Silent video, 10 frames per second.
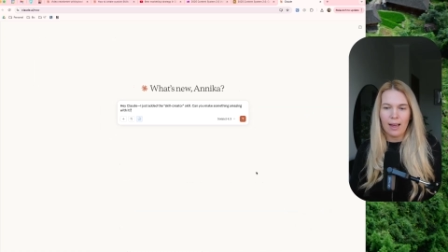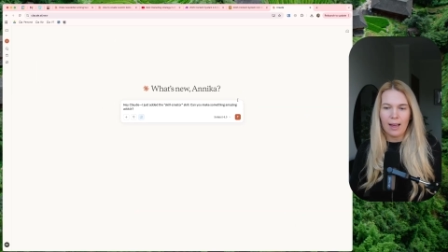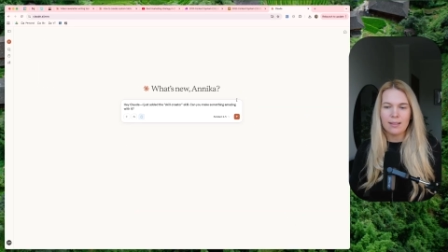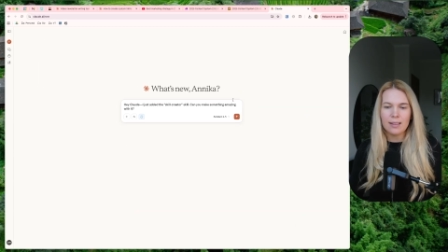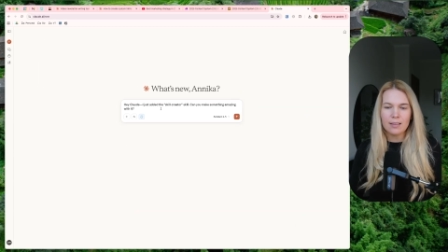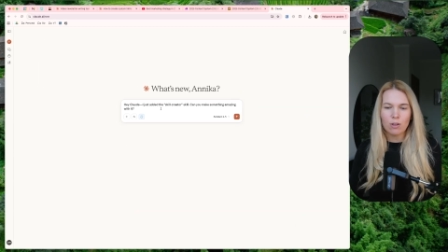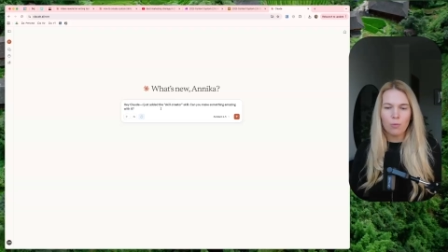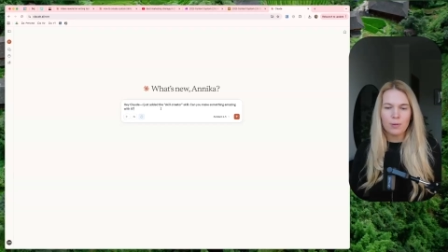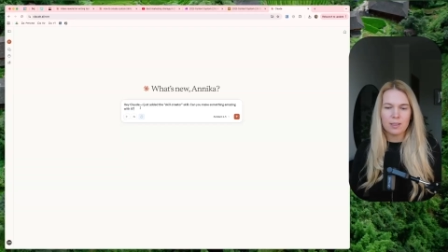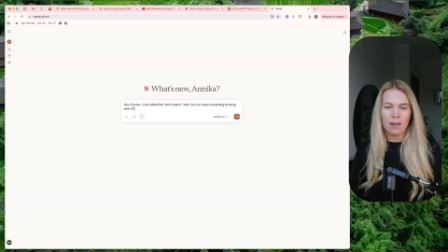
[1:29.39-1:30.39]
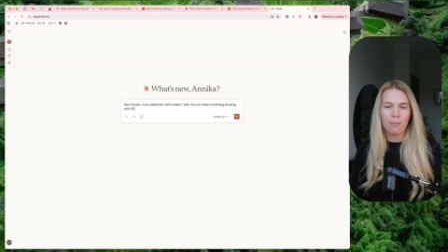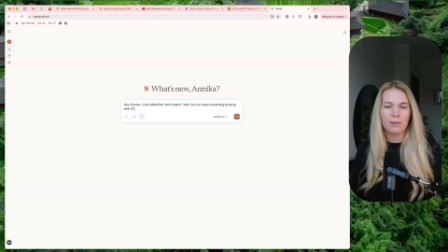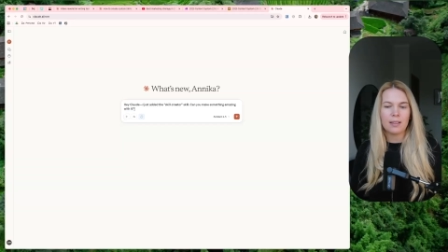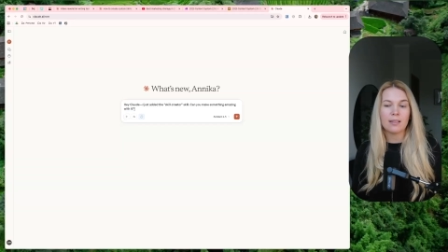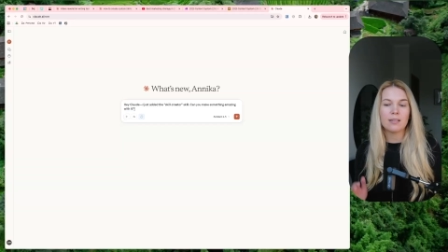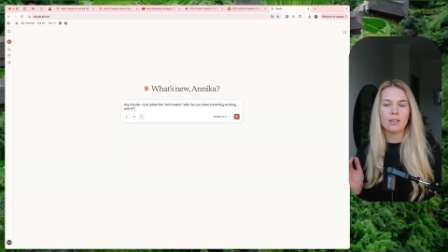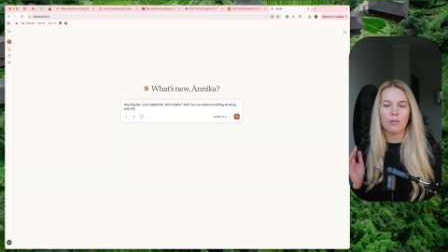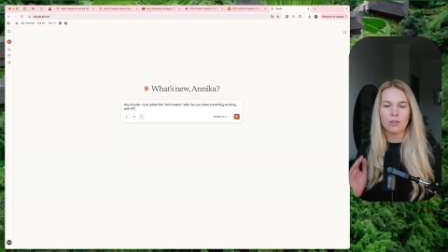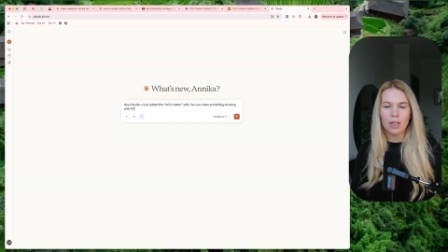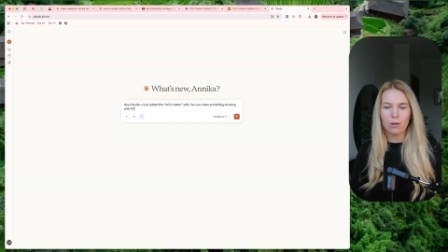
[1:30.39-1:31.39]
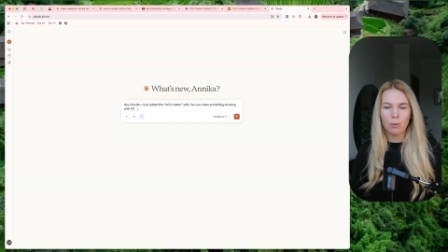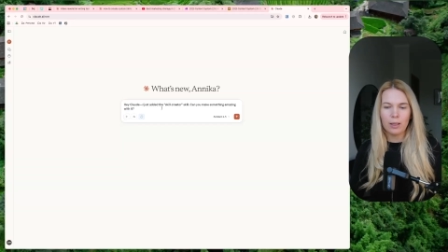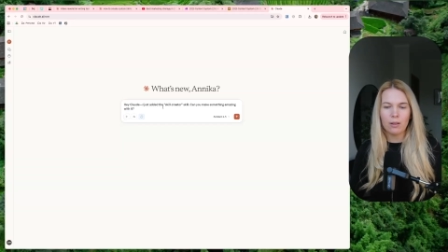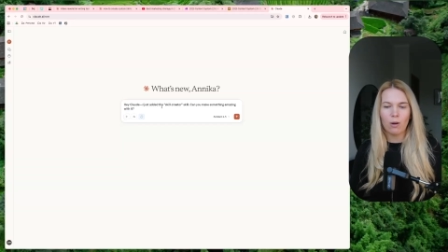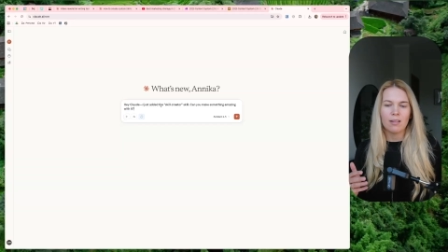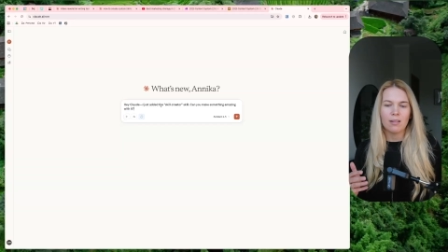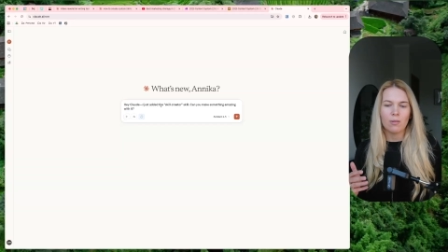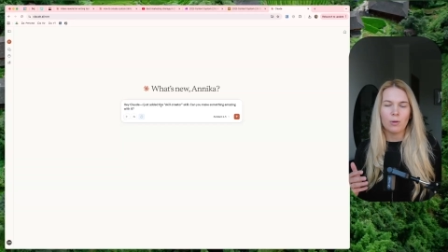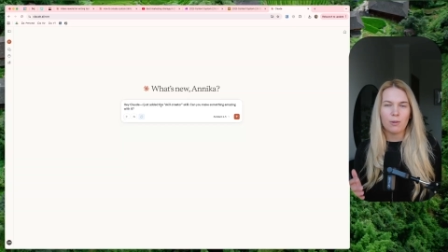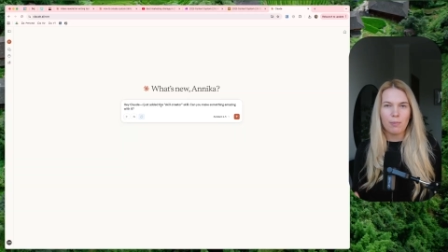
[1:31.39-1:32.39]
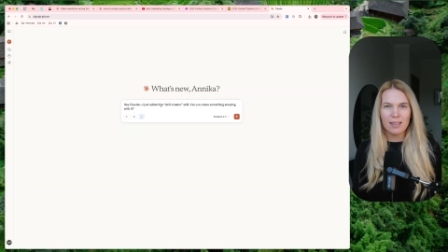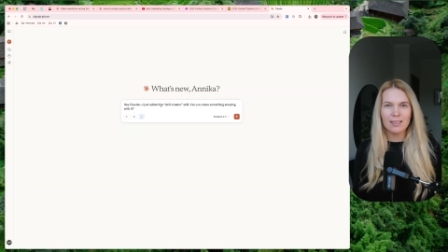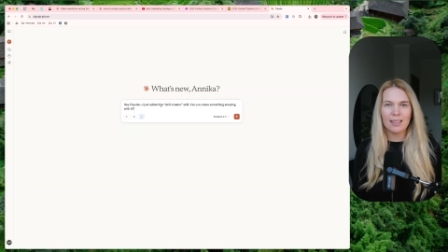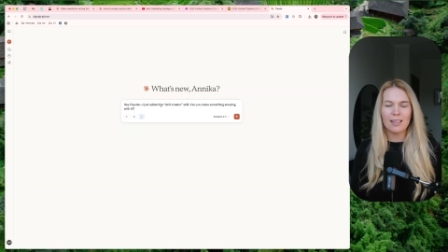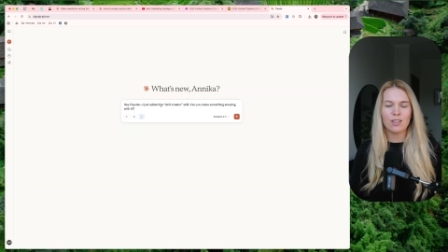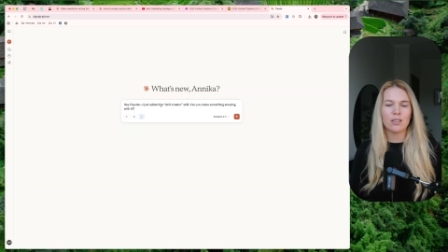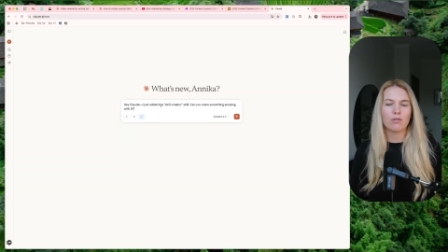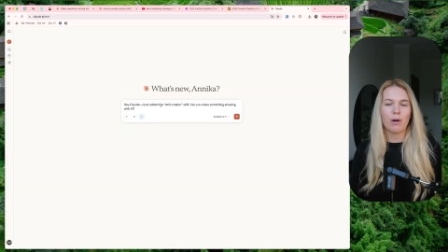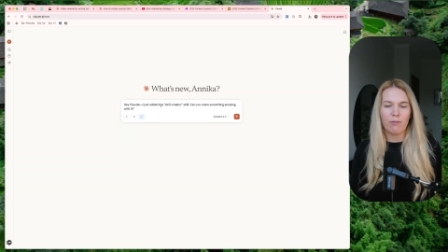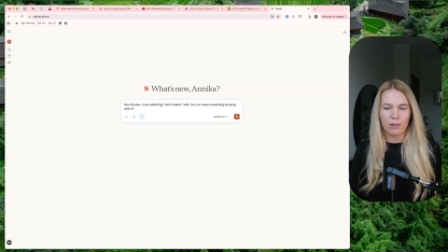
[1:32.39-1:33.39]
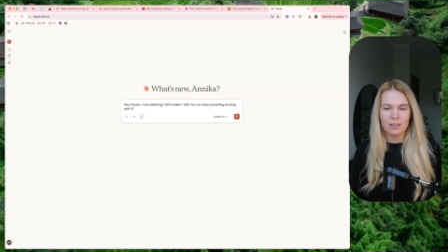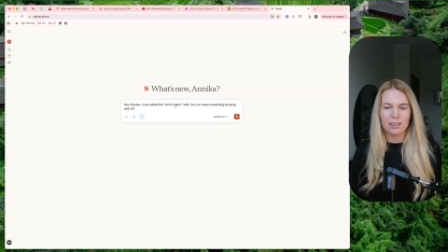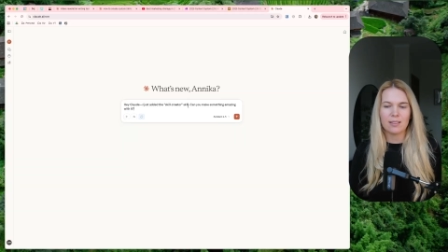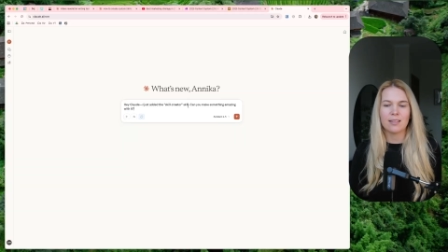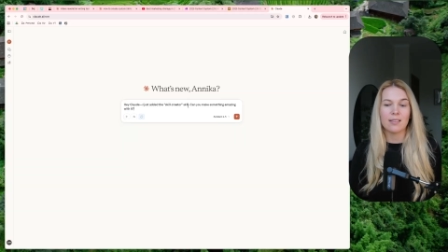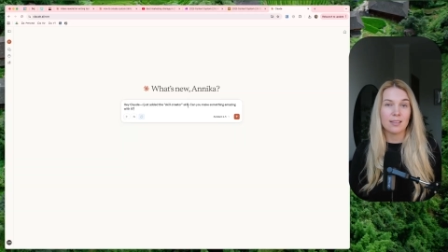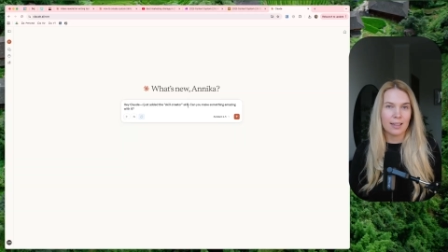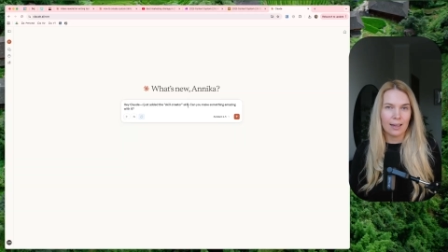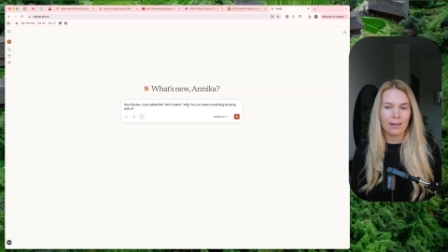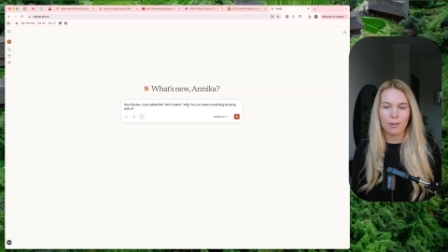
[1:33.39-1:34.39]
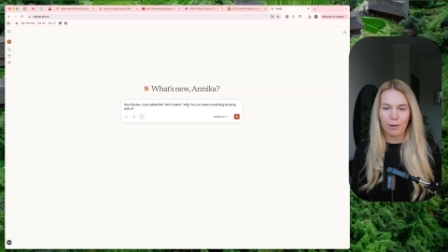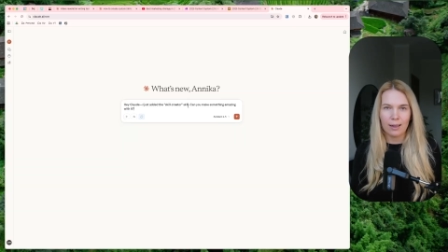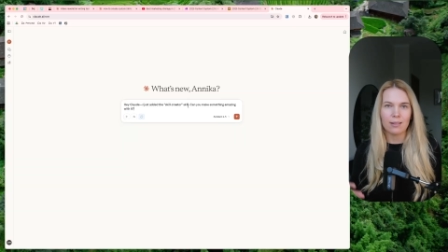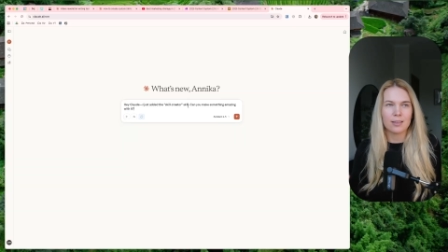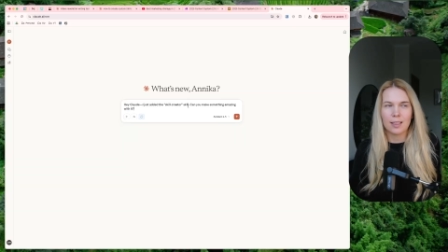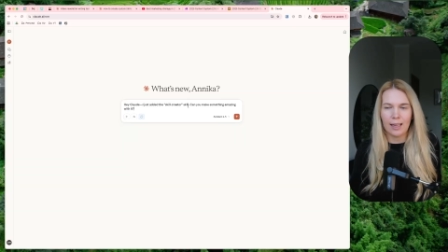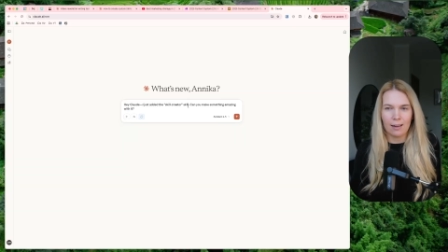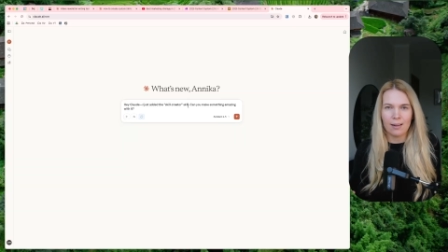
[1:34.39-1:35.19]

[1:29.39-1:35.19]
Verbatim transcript: And this opens up this new chat window where it basically just references the skill creator skill.